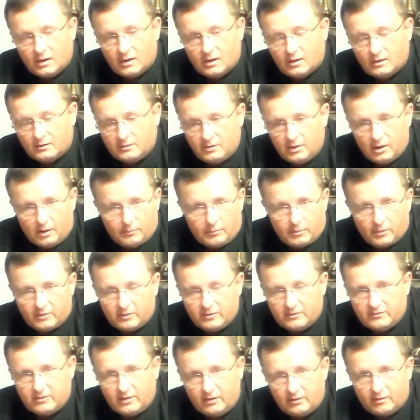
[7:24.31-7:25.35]
Our
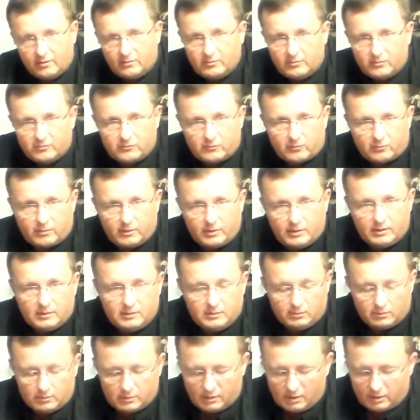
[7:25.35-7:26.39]
number is here on the
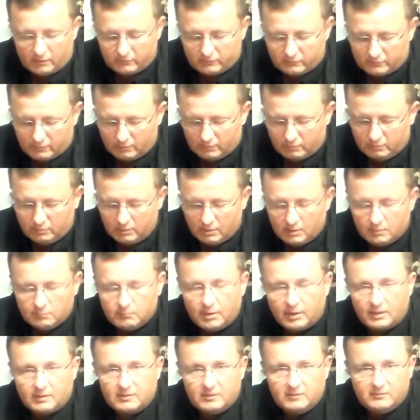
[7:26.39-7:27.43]
screen. You can also
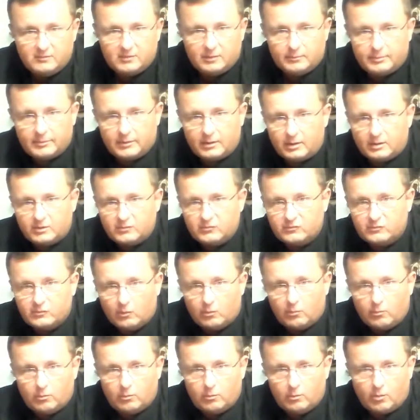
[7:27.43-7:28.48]
pick these up at our
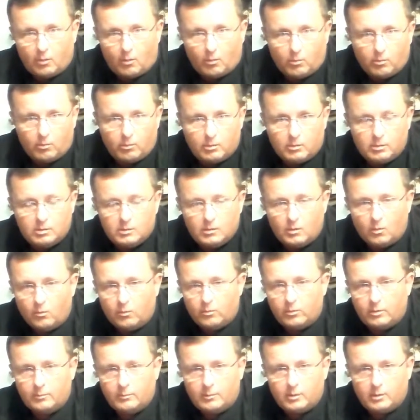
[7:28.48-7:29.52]
store or
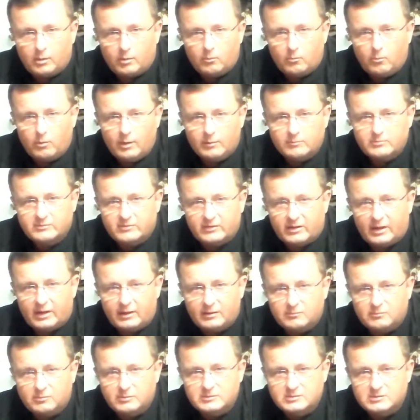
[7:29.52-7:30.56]
order them on our
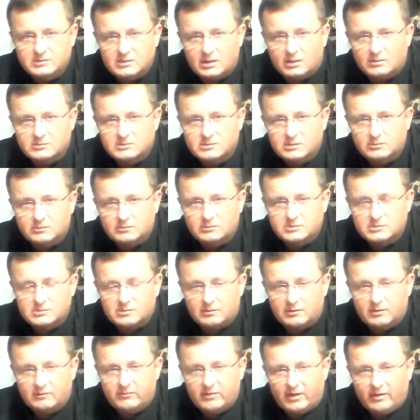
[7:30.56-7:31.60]
website, which is also on the
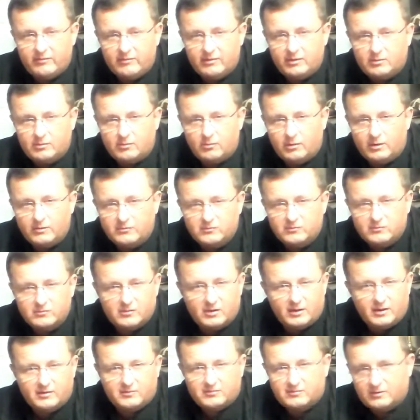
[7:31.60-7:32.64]
screen. If you have any
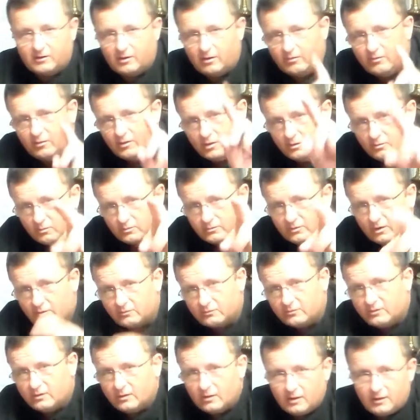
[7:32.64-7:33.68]
questions, let us know. We'll
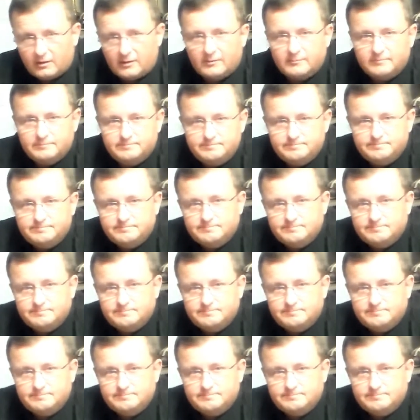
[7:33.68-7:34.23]
talk to you later.